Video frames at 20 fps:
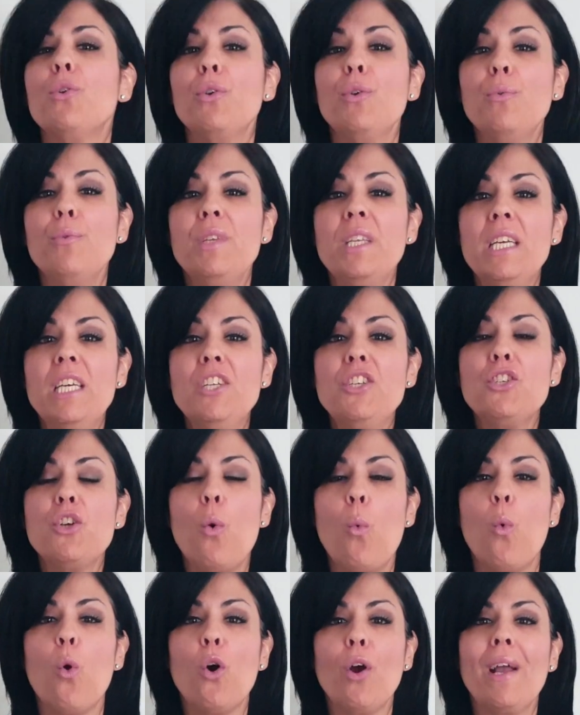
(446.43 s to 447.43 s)
So you need
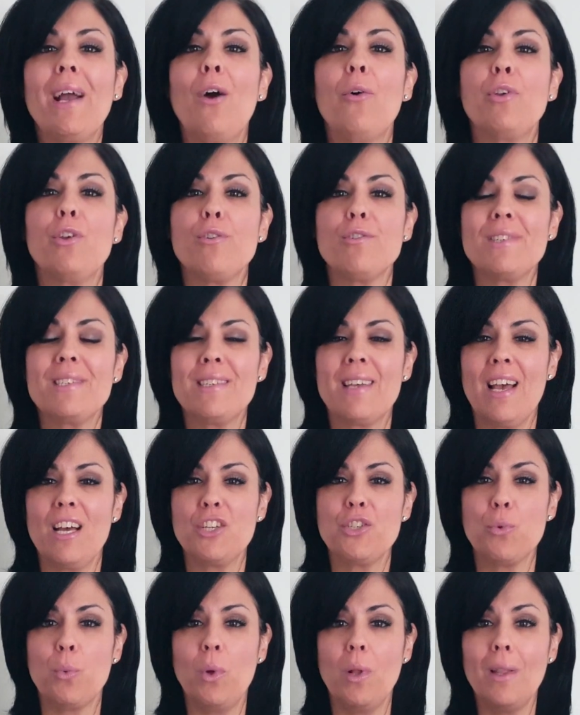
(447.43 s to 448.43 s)
to work out your
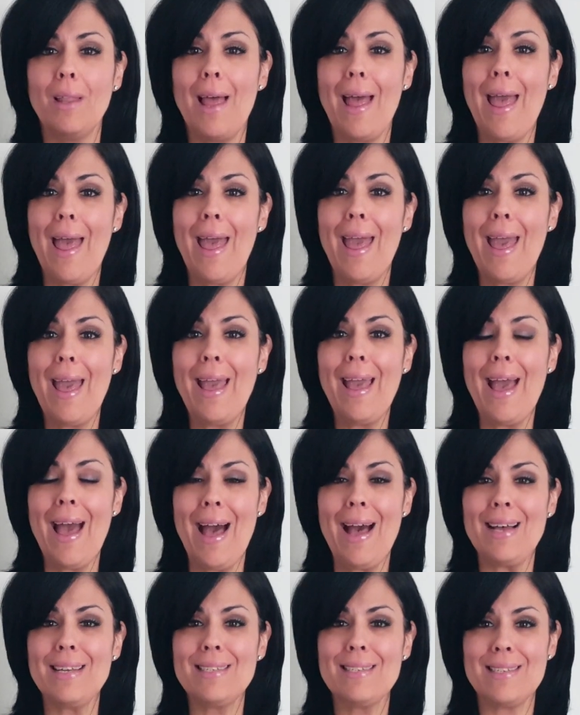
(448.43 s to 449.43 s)
schedule
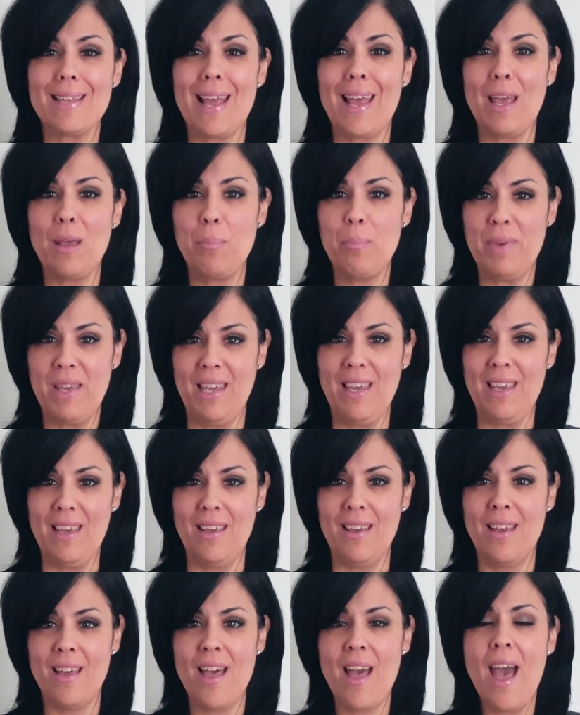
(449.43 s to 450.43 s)

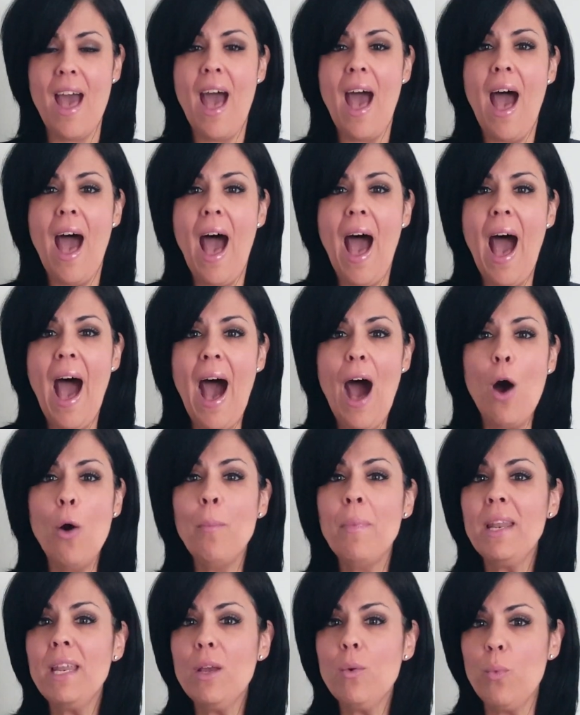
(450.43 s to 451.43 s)
ASAP.
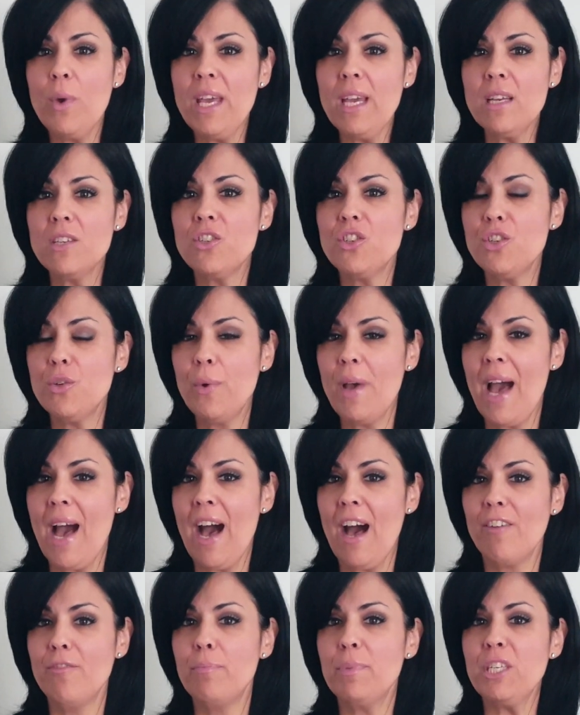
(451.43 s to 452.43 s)
How many weeks do you
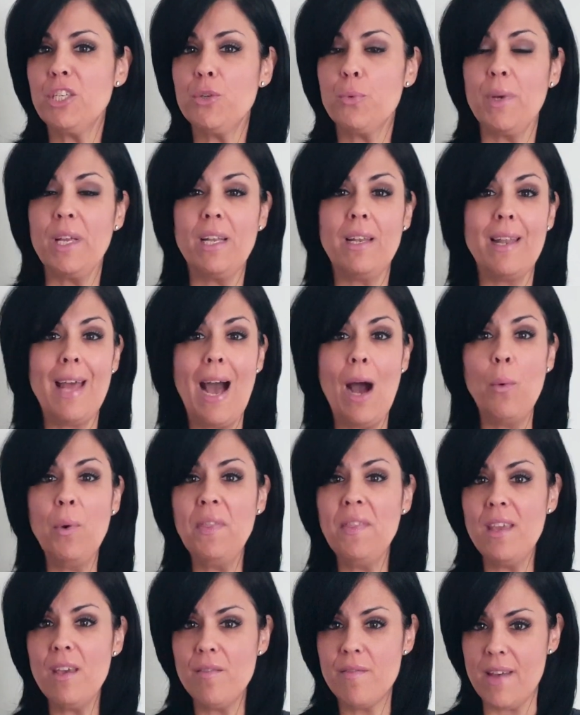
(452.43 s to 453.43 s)
have between
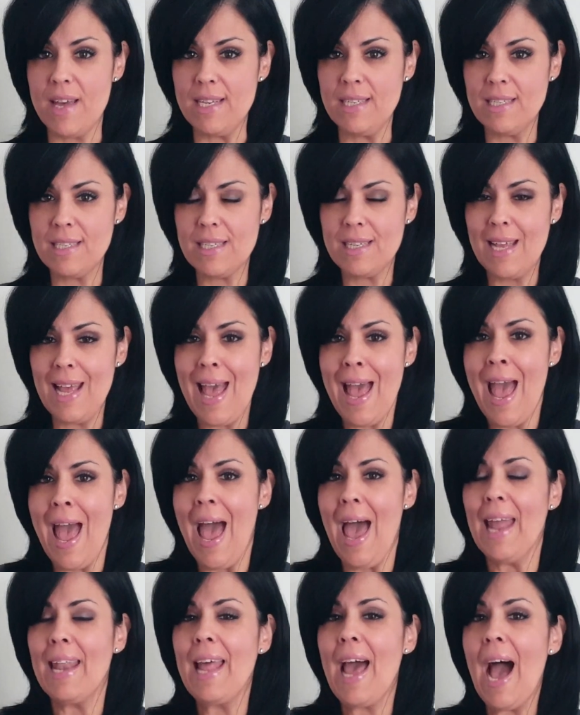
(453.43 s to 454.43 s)
now and the event?
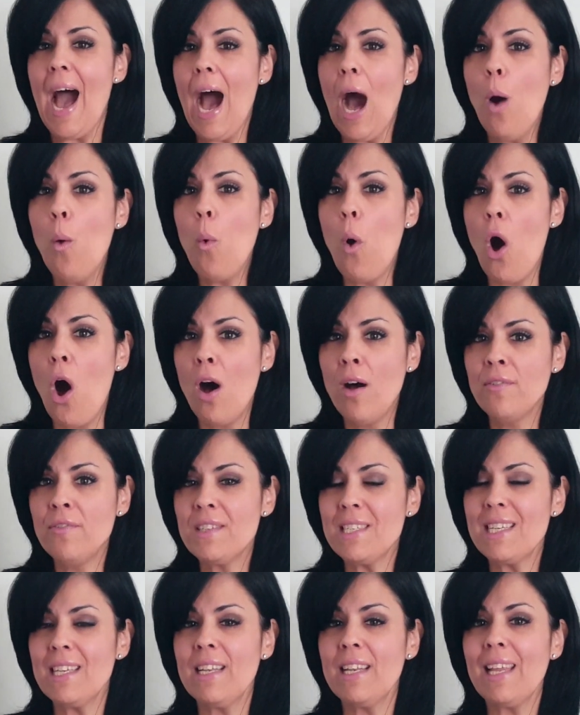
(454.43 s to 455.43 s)
And how
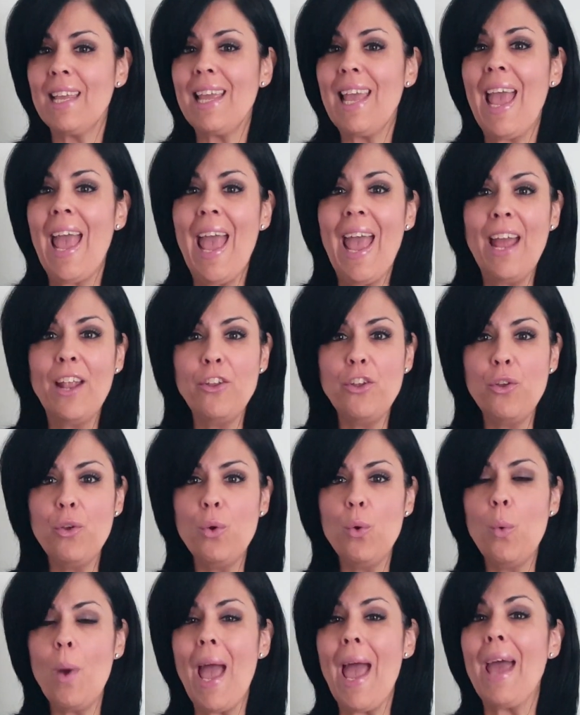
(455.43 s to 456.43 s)
often can
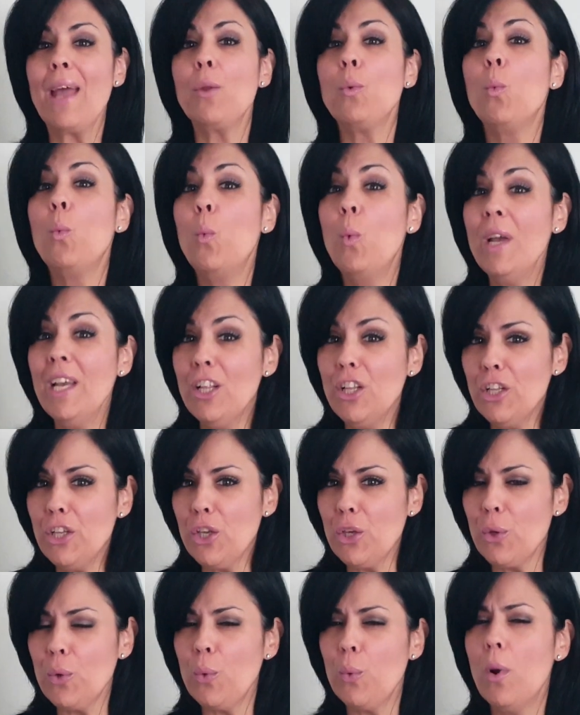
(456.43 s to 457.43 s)
you and will
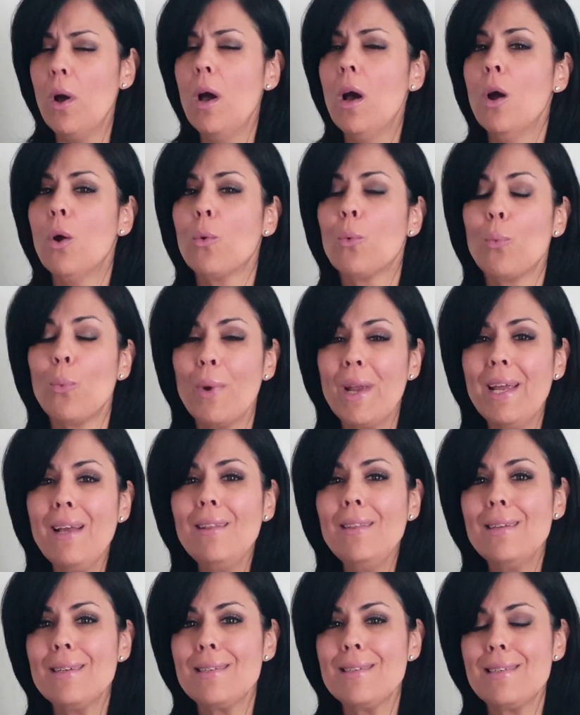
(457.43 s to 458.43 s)
you
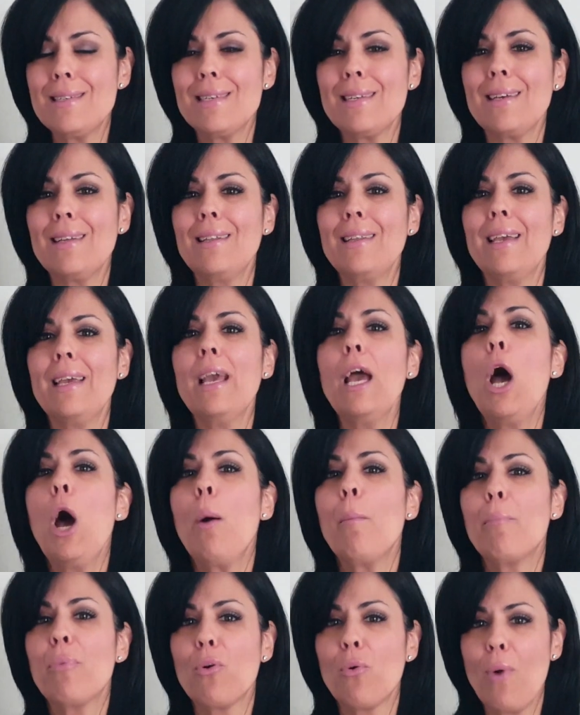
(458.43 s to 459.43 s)
realistically
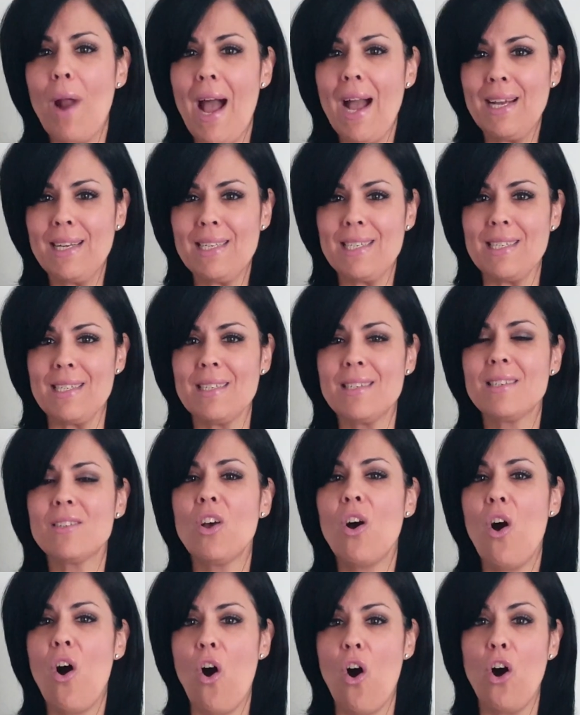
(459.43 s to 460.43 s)

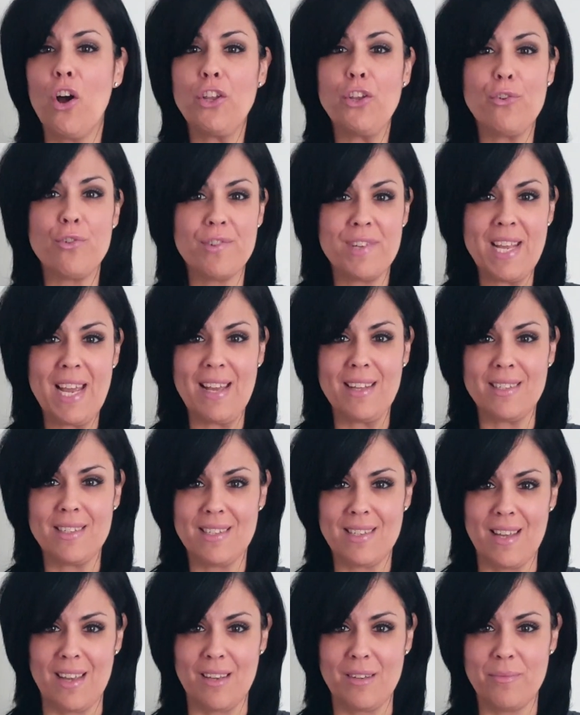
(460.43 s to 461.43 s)
practice on your
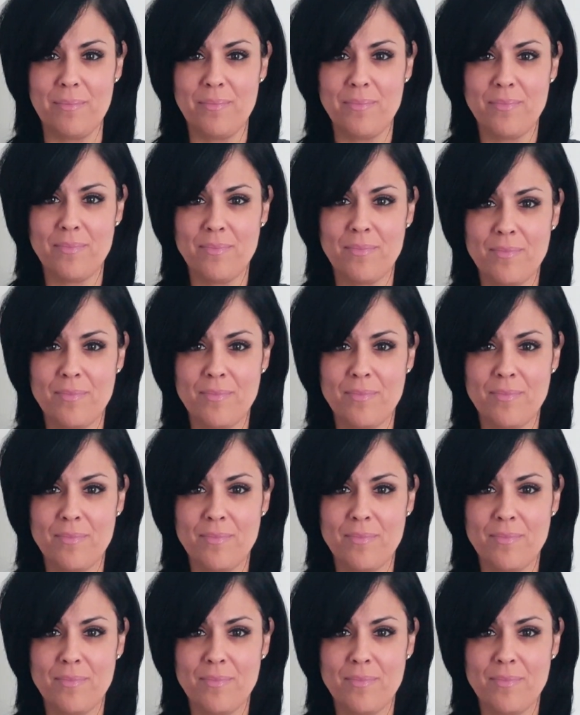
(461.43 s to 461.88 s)
dancing?